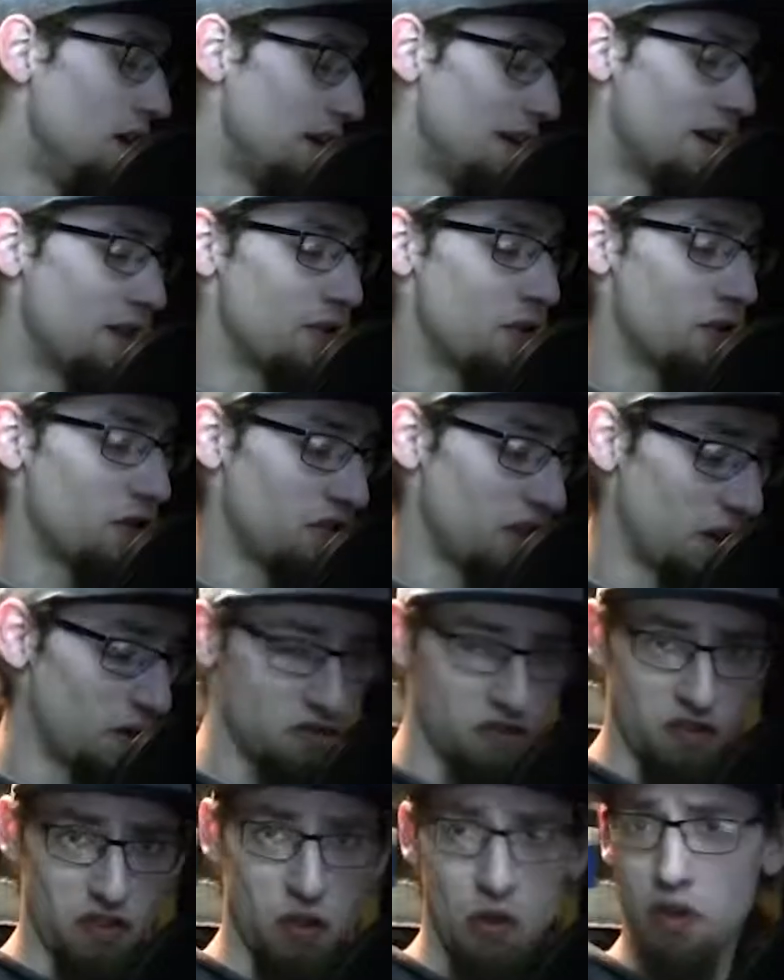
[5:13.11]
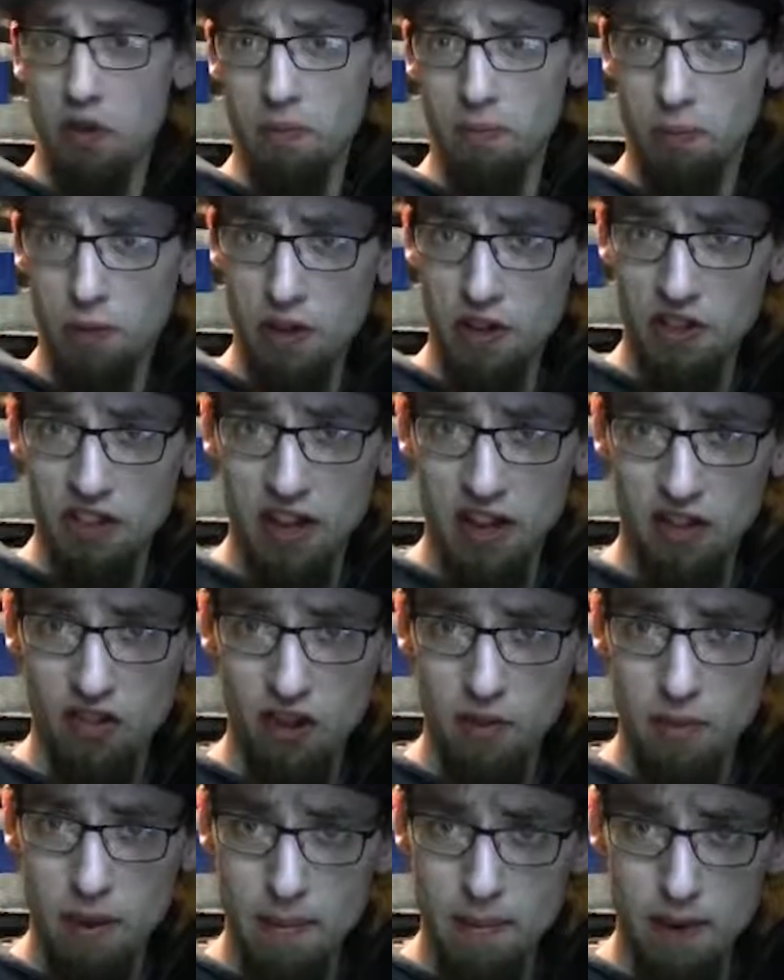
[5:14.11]
Now notice I was just using
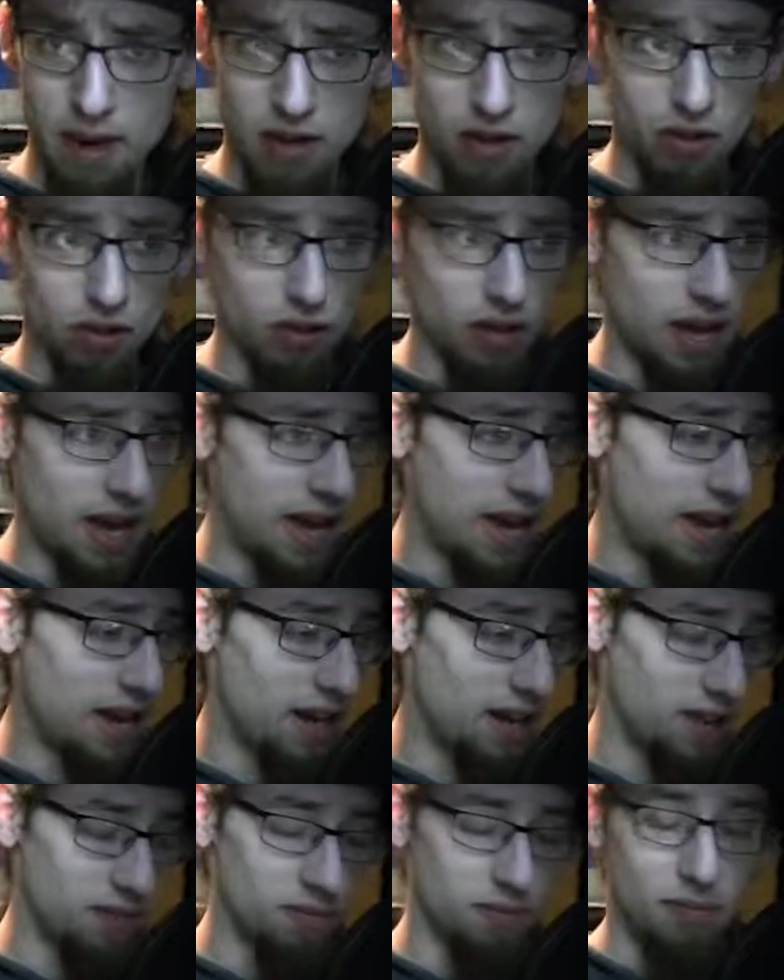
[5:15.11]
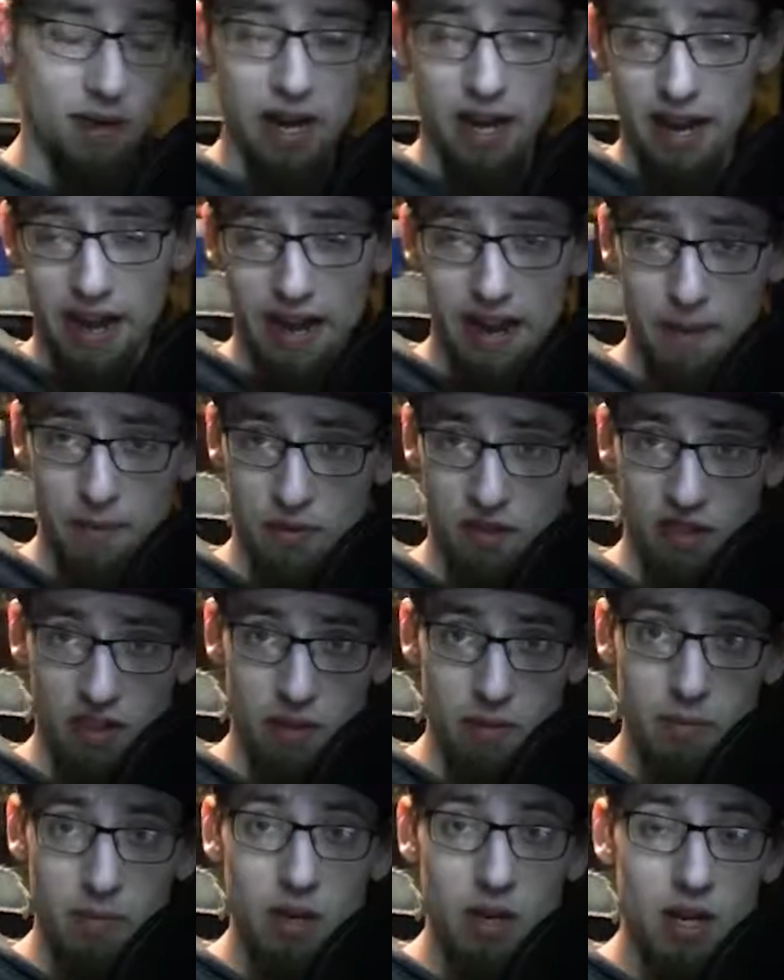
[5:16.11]
presets on my pedal and my amp
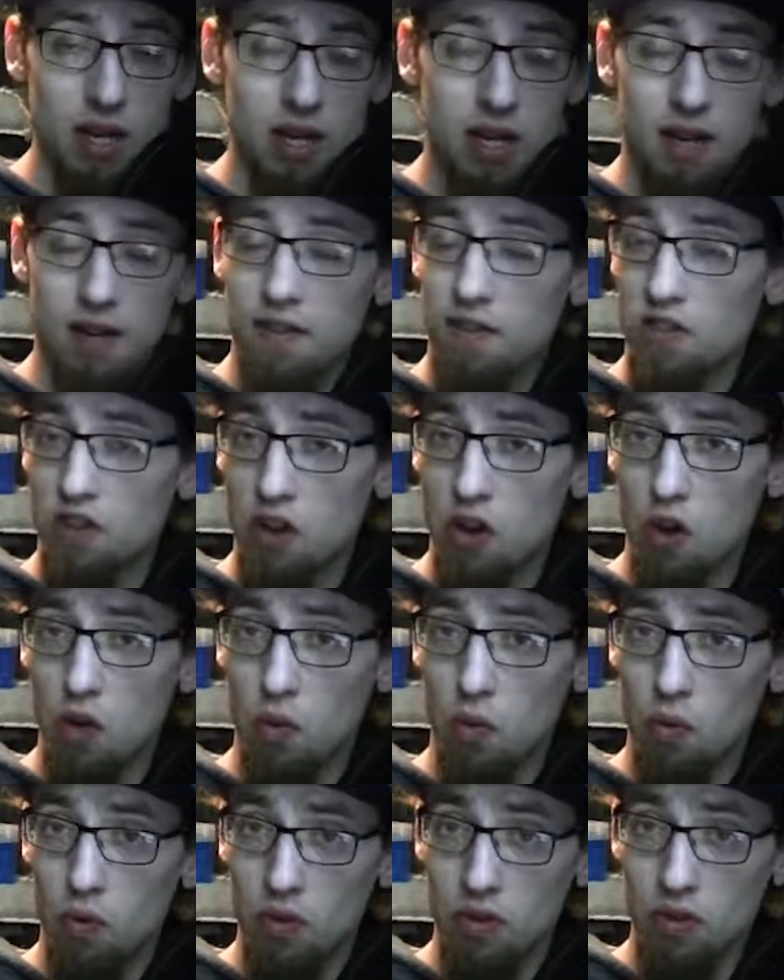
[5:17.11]
sim, so